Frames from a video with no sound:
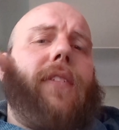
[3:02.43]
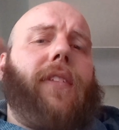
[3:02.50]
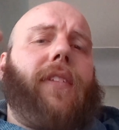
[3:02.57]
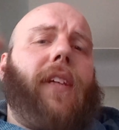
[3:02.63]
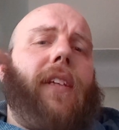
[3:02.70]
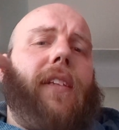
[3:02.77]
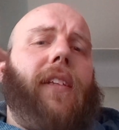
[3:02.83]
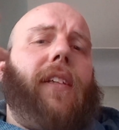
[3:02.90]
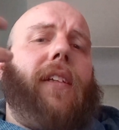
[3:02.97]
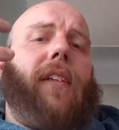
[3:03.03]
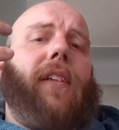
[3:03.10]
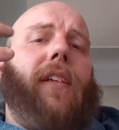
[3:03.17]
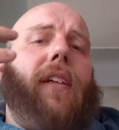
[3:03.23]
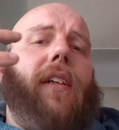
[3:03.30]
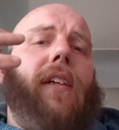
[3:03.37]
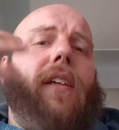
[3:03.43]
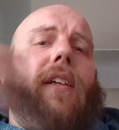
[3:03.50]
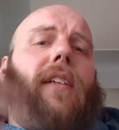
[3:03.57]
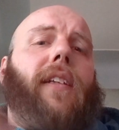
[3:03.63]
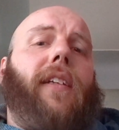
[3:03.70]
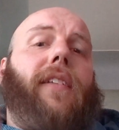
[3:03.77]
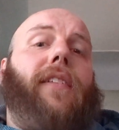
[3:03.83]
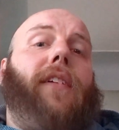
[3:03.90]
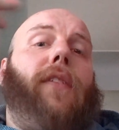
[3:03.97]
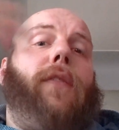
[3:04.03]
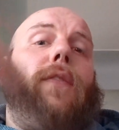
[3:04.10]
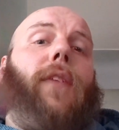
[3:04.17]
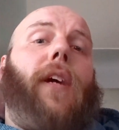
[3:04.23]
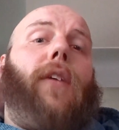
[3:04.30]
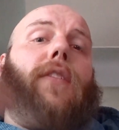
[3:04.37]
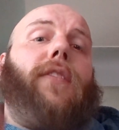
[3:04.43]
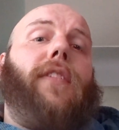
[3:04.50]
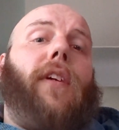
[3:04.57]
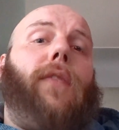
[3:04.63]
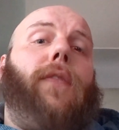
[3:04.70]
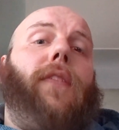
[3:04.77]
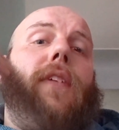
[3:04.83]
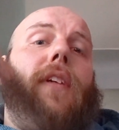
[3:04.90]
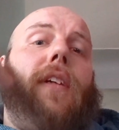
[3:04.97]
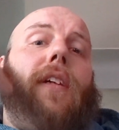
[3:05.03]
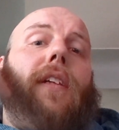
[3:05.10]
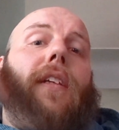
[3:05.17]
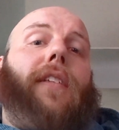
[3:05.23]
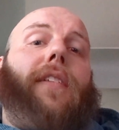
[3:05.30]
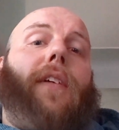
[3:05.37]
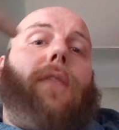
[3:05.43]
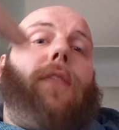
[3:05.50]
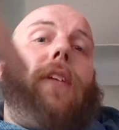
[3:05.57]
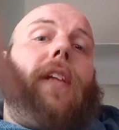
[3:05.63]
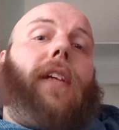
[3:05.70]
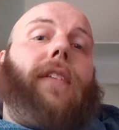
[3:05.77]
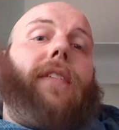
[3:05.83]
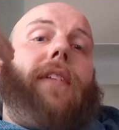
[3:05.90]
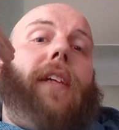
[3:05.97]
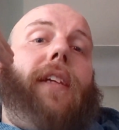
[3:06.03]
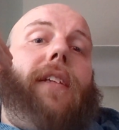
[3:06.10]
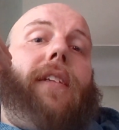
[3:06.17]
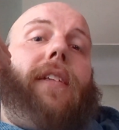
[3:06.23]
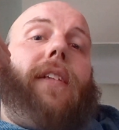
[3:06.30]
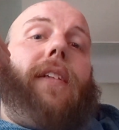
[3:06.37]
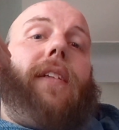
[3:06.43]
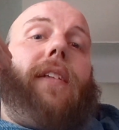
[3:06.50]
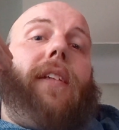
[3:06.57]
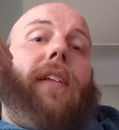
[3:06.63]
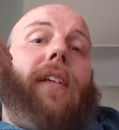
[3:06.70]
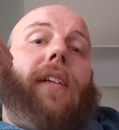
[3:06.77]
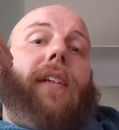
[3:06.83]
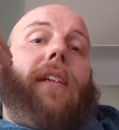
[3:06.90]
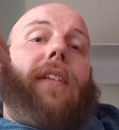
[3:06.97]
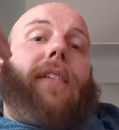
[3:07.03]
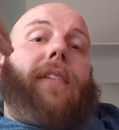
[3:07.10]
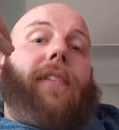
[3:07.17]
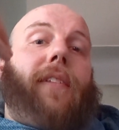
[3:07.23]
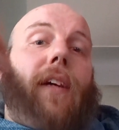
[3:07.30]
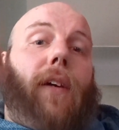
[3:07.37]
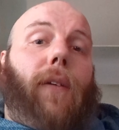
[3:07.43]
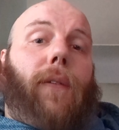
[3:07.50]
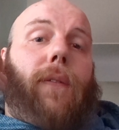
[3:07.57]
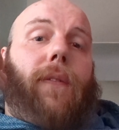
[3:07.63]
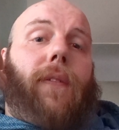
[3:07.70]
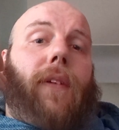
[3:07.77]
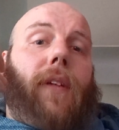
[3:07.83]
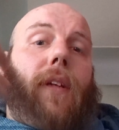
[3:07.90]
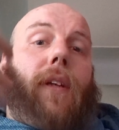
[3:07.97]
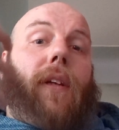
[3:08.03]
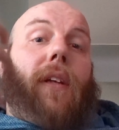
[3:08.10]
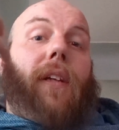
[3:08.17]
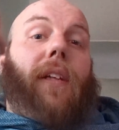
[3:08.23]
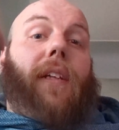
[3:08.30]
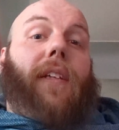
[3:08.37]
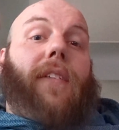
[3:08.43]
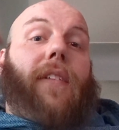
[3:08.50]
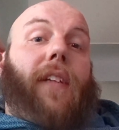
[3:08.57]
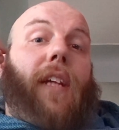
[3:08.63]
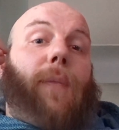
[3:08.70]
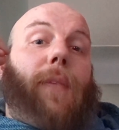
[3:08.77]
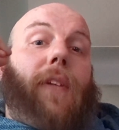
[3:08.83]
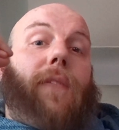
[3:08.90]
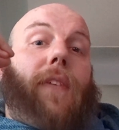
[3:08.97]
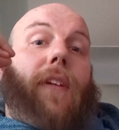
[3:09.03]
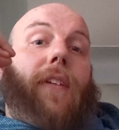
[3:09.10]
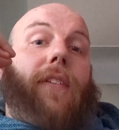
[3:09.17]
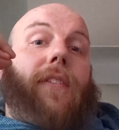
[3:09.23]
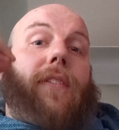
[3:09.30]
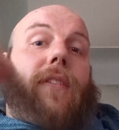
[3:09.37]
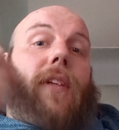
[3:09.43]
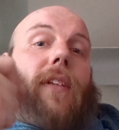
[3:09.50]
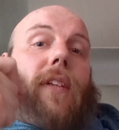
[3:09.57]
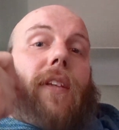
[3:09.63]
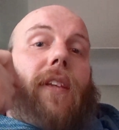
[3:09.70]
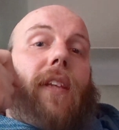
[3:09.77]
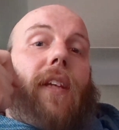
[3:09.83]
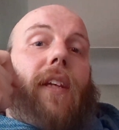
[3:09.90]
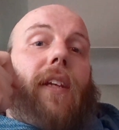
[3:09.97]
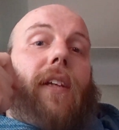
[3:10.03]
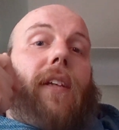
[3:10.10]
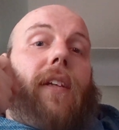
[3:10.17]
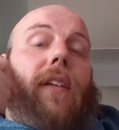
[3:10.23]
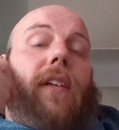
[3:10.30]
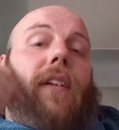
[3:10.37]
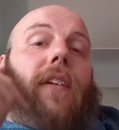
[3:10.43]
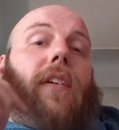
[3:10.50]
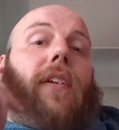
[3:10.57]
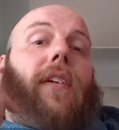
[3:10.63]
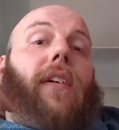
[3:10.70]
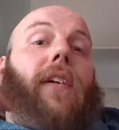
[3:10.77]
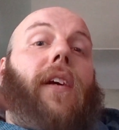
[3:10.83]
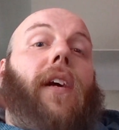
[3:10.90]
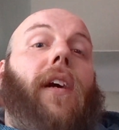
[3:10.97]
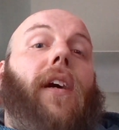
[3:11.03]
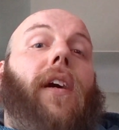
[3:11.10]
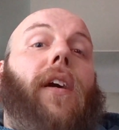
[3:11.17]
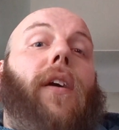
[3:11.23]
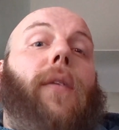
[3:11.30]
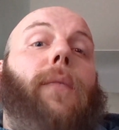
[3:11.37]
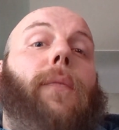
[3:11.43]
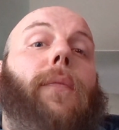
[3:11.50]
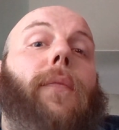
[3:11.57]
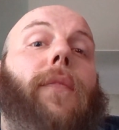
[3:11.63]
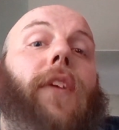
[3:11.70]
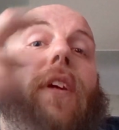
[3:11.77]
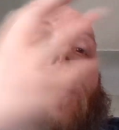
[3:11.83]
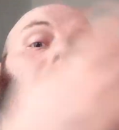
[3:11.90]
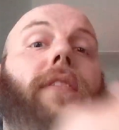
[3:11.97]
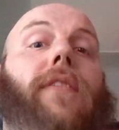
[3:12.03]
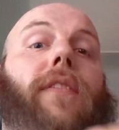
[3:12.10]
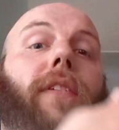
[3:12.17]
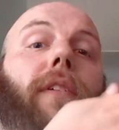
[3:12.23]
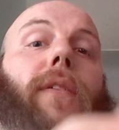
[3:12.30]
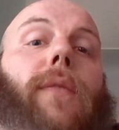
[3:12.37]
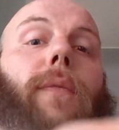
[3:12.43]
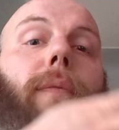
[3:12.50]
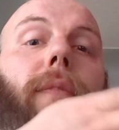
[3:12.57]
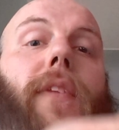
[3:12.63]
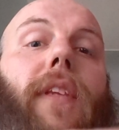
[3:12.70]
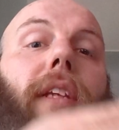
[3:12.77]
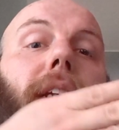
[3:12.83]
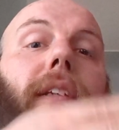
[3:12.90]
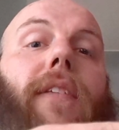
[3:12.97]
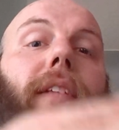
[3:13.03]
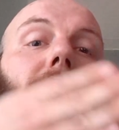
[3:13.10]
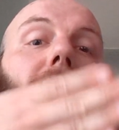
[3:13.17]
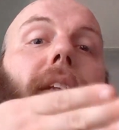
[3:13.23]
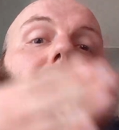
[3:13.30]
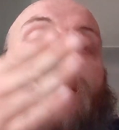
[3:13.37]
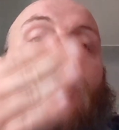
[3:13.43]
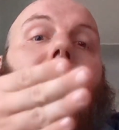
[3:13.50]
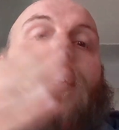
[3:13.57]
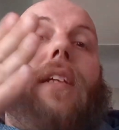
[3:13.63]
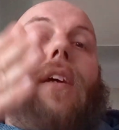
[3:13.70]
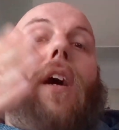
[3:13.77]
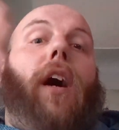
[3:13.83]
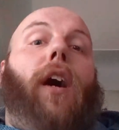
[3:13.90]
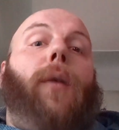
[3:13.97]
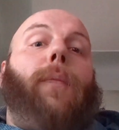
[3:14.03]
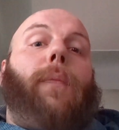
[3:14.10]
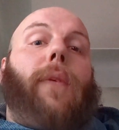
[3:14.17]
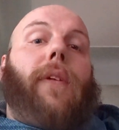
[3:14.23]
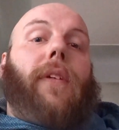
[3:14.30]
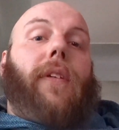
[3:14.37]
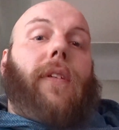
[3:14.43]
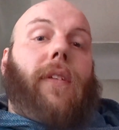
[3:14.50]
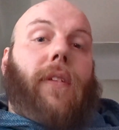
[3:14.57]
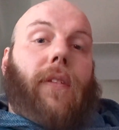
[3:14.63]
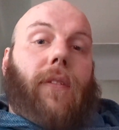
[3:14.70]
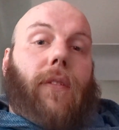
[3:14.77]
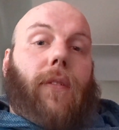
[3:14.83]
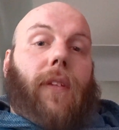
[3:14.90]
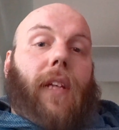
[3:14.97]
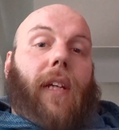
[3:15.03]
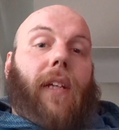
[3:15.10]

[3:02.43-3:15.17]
this idea that self realization itself is can be a very sudden thing. There are still things that lead up to